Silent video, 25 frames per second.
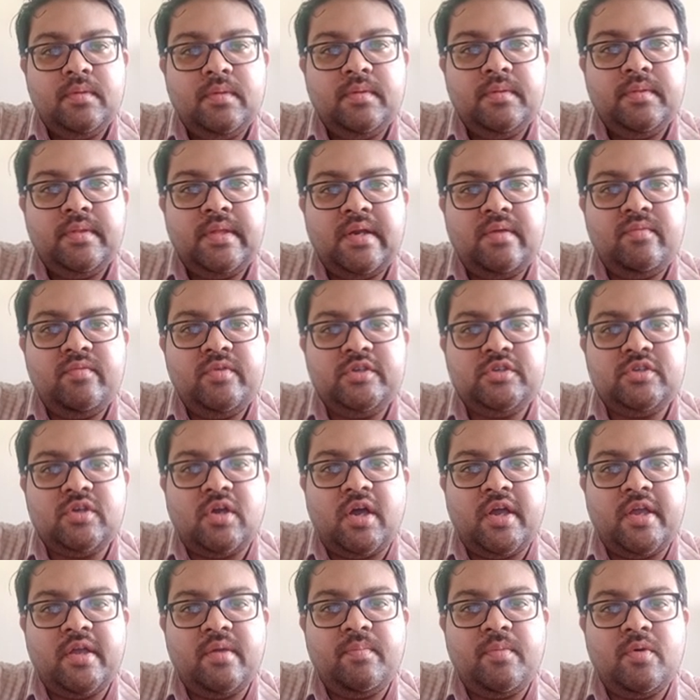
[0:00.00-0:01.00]
Then we saw
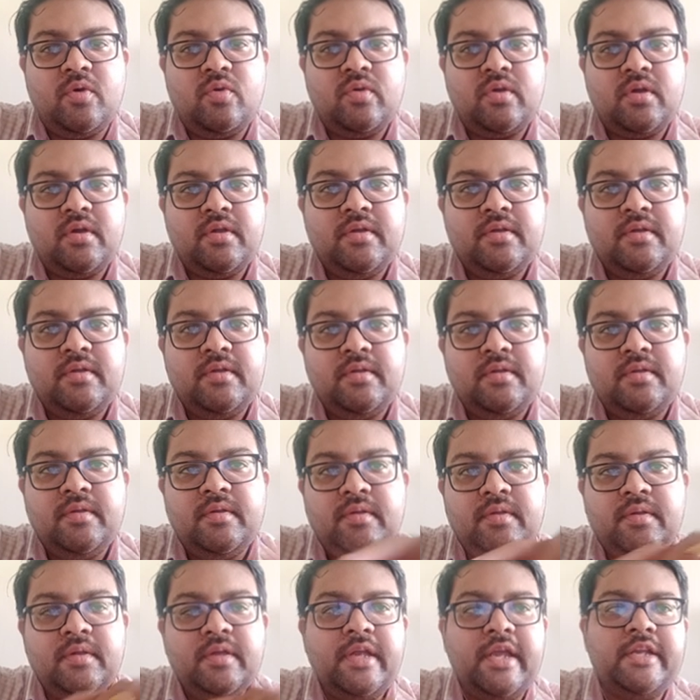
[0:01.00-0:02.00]
about
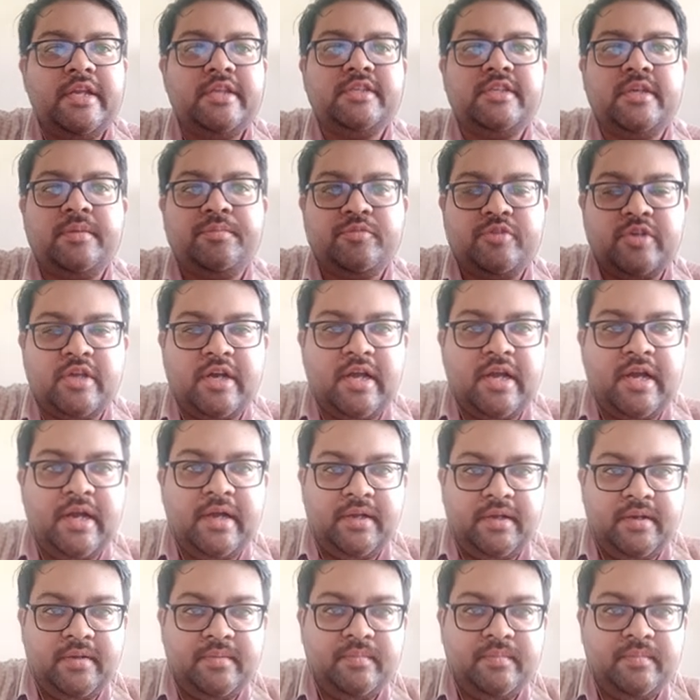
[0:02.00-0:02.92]
Inception Net.